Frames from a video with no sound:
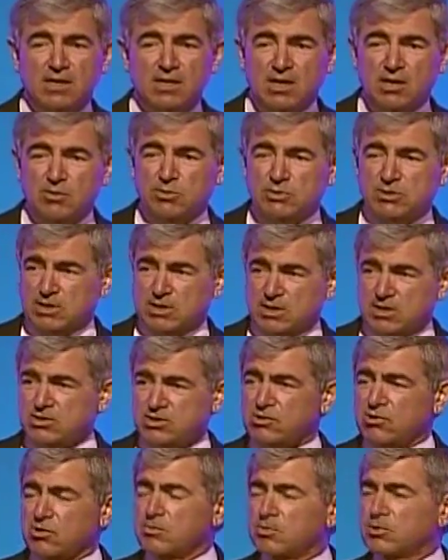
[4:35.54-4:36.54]
It was a
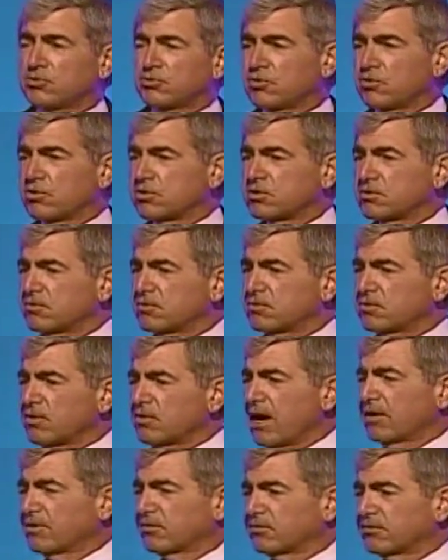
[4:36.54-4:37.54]
considerable source of
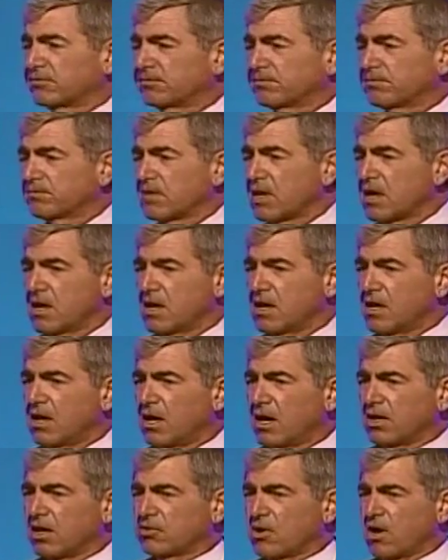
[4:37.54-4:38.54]
stress.
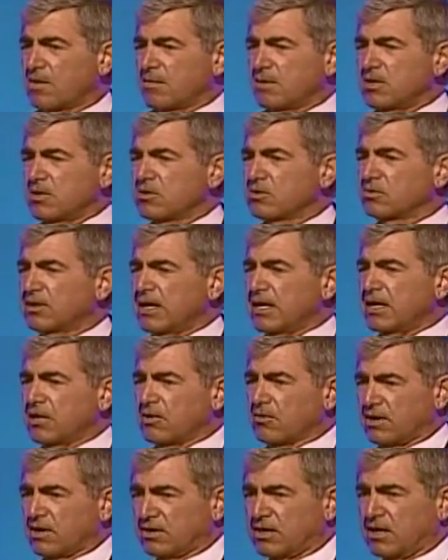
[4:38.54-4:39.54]
I saw him a year later.
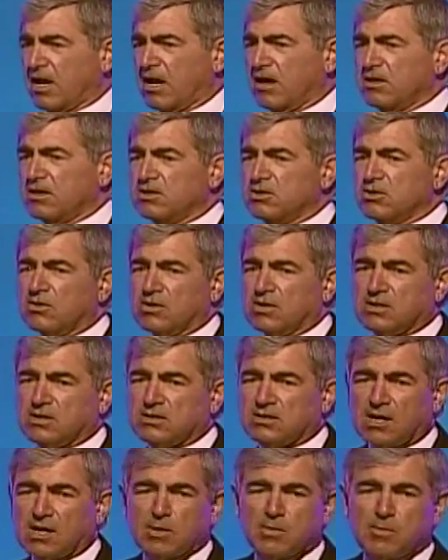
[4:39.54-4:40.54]
I said, "How you doing?" He
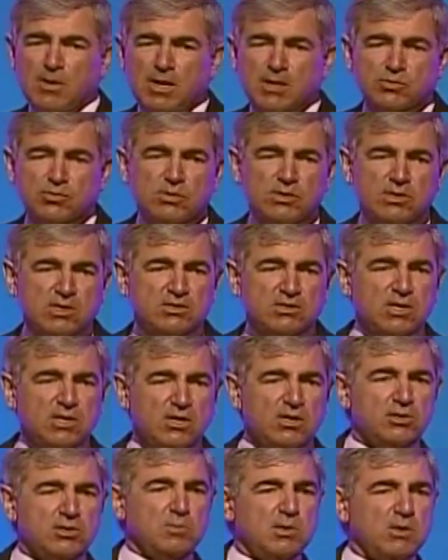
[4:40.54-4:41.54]
said, "I'm the best widget
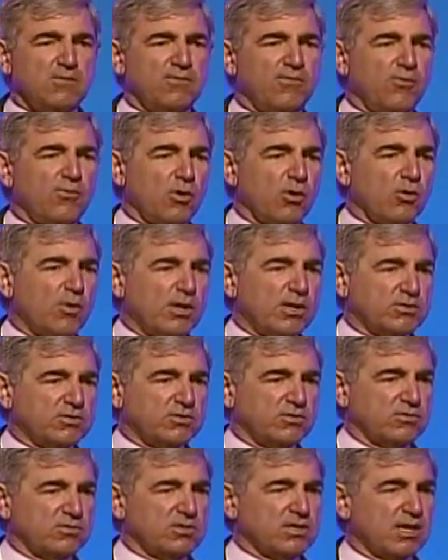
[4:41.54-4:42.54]
salesman in 4
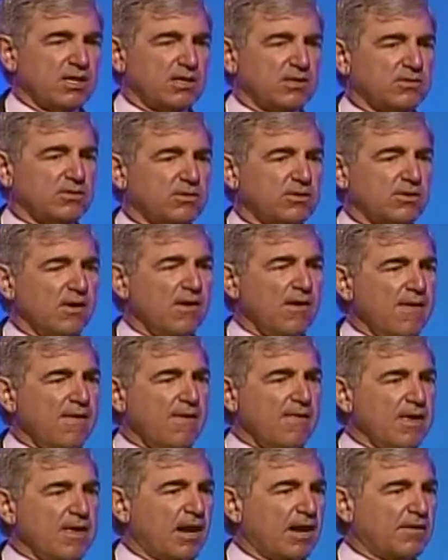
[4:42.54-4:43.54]
western states.
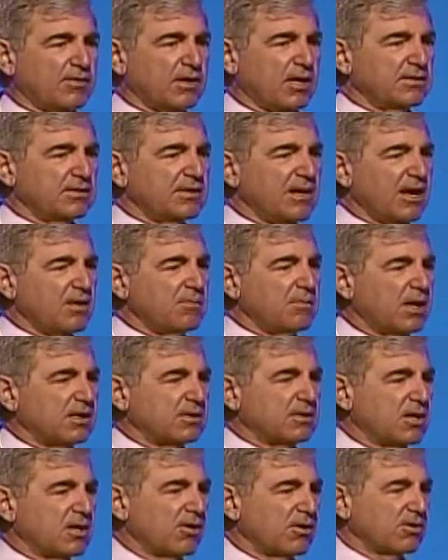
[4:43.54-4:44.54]
I've cut down my
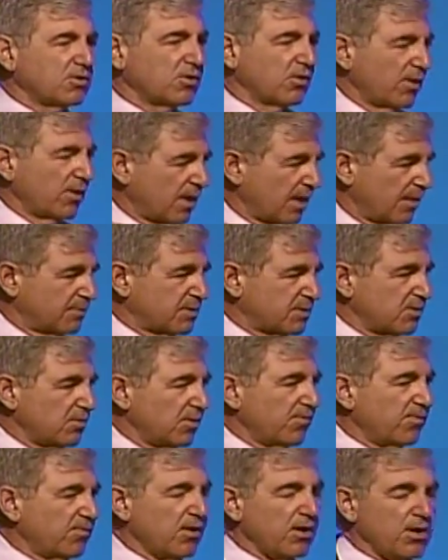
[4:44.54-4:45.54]
territory. I'm
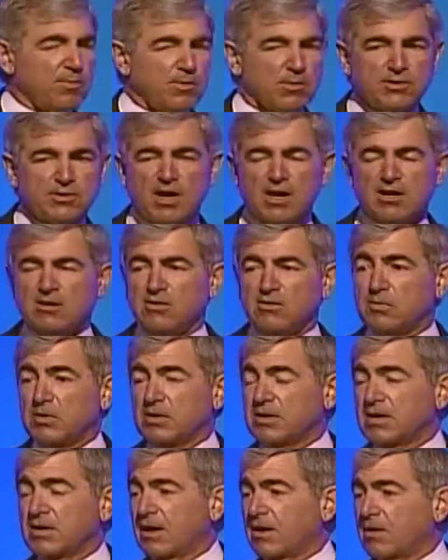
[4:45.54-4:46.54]
still very productive,
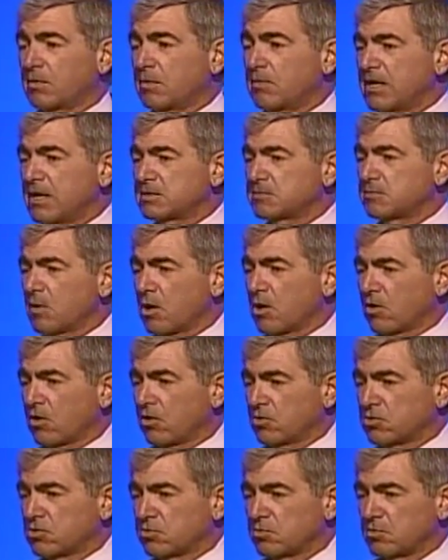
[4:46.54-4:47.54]
but now I'm the baseball
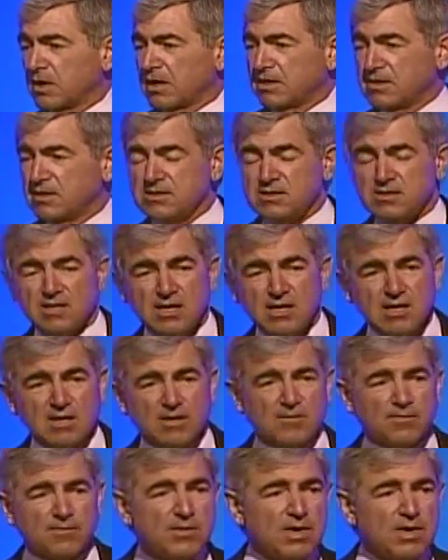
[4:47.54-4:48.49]
coach for my kids' team.